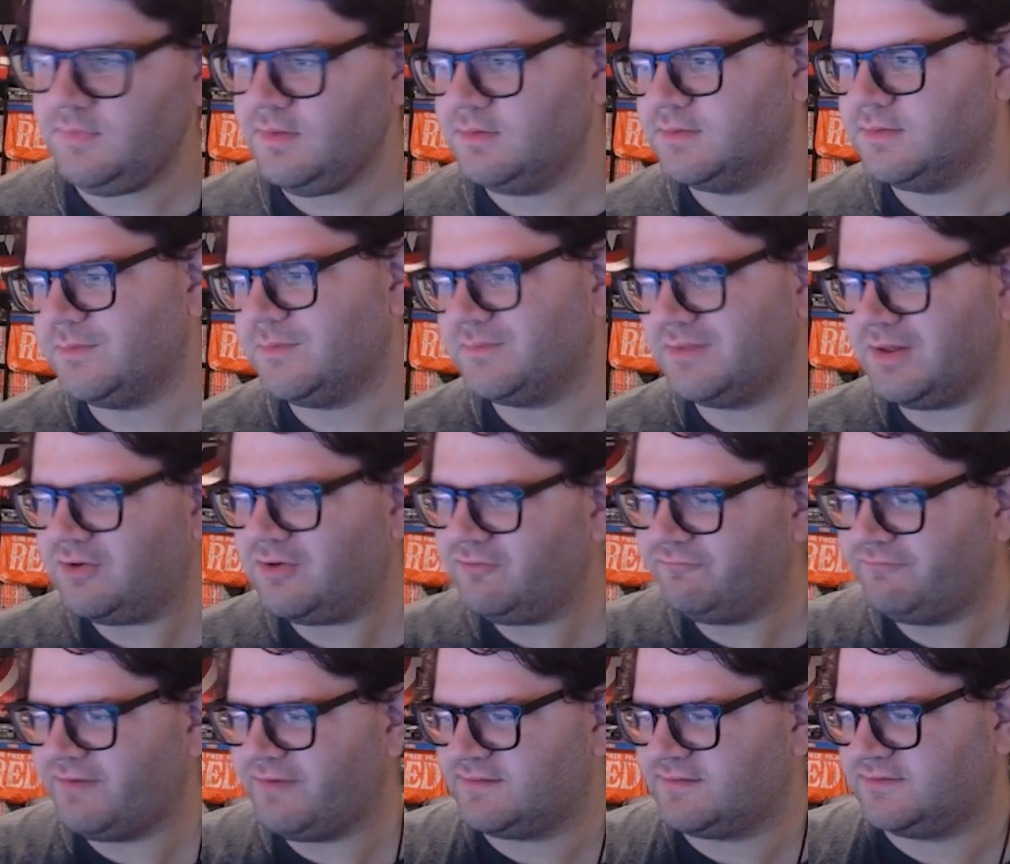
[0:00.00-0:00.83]
Yeah, with how
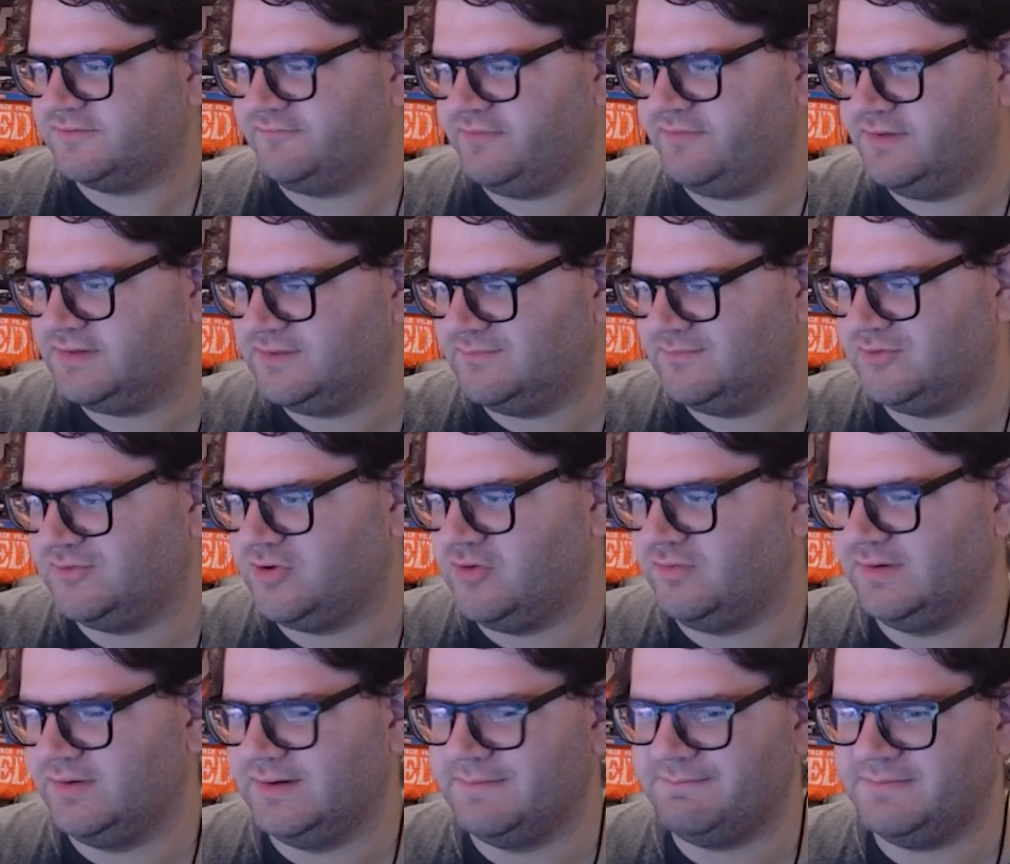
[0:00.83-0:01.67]
fast the Phantom's
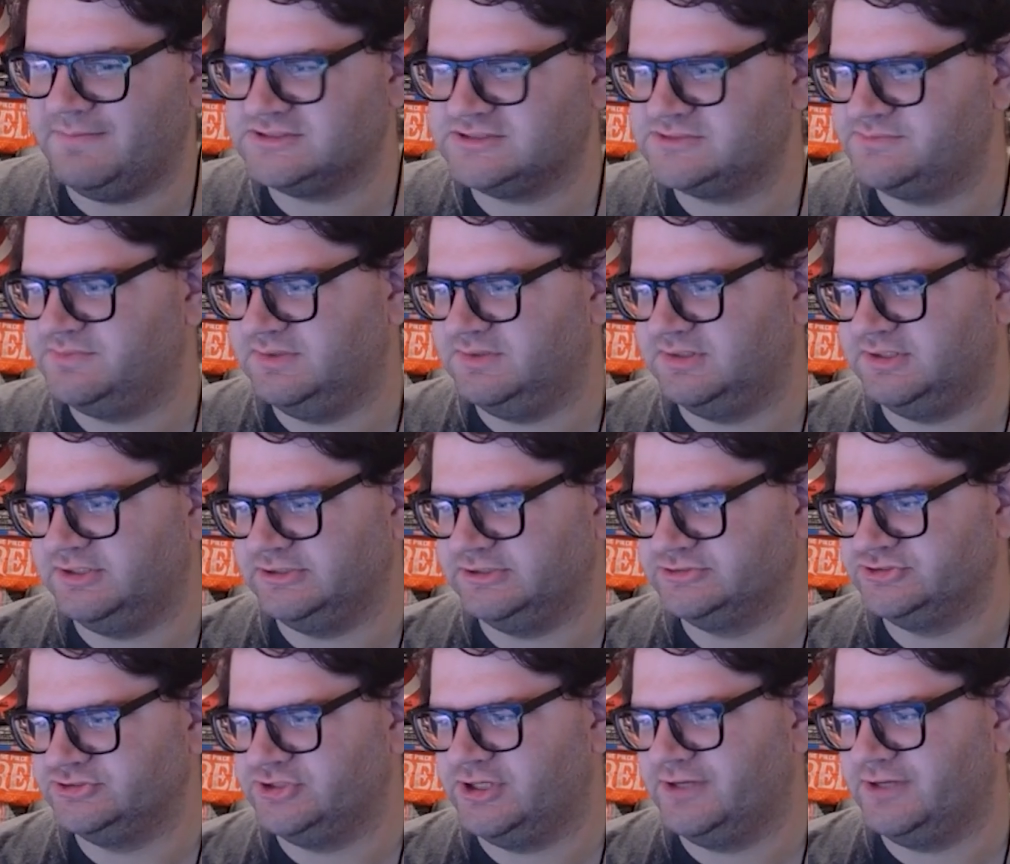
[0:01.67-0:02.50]
going, it must be
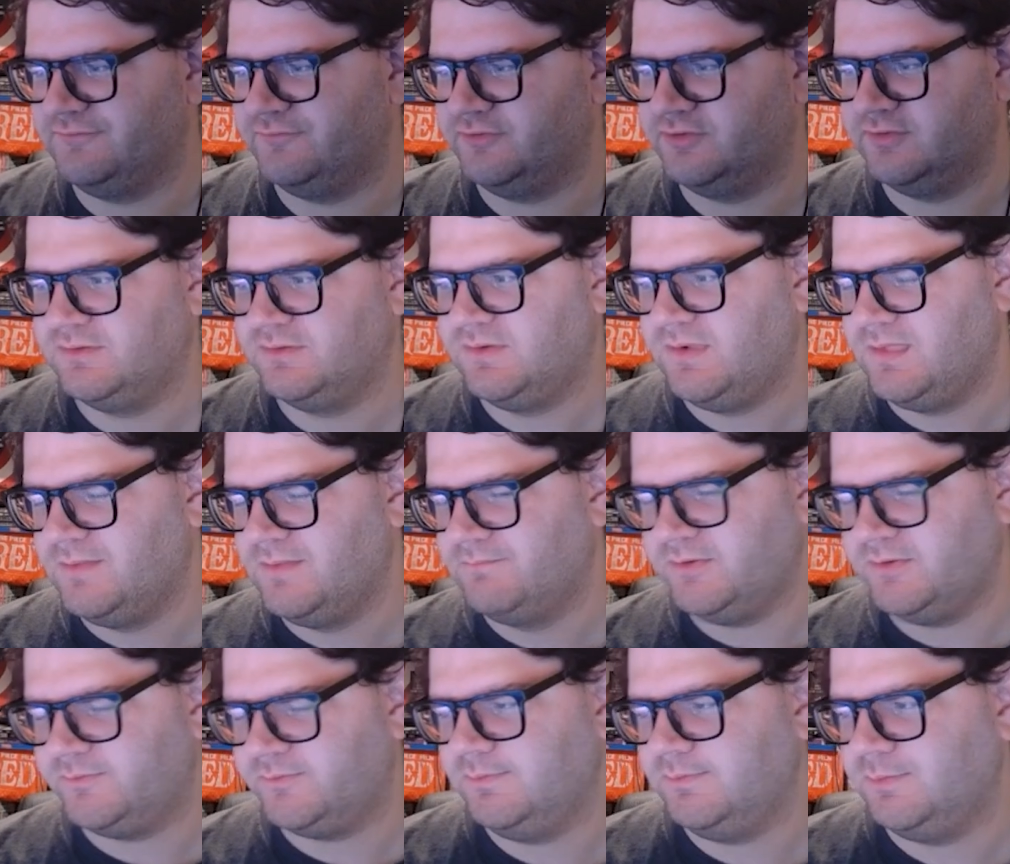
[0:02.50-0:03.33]
another driver.
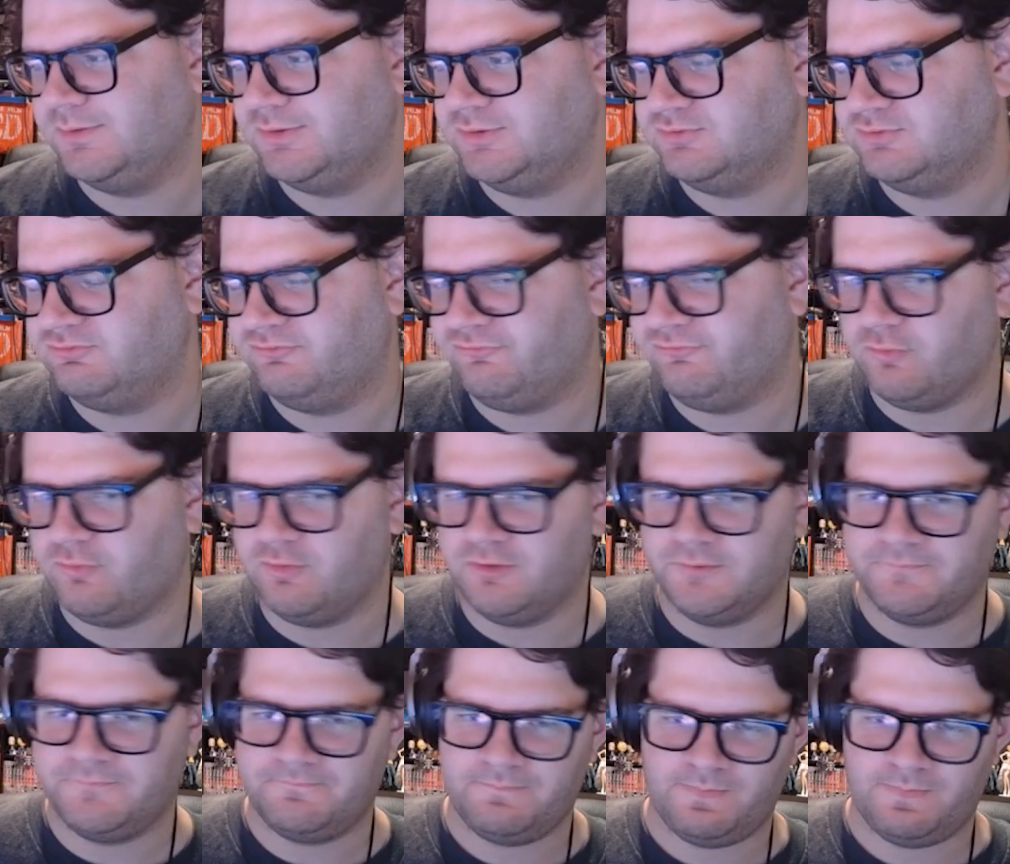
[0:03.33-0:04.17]
Must be one of those 4.